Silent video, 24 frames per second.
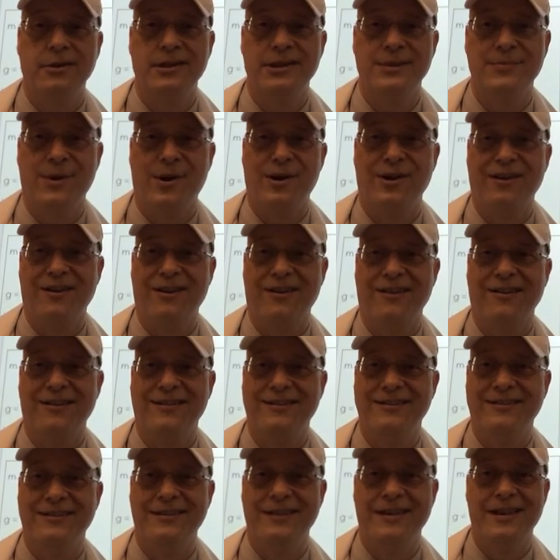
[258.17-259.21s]
Spartan law.
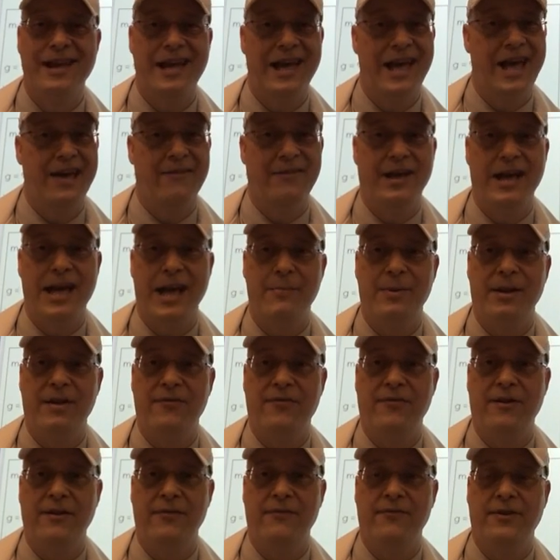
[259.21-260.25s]
Have a happy
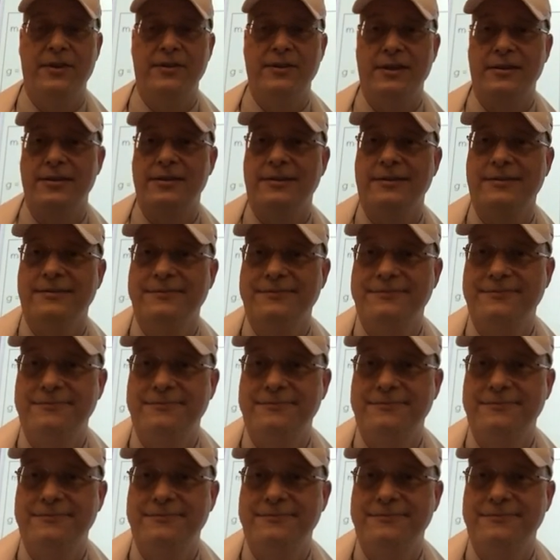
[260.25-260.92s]
physics.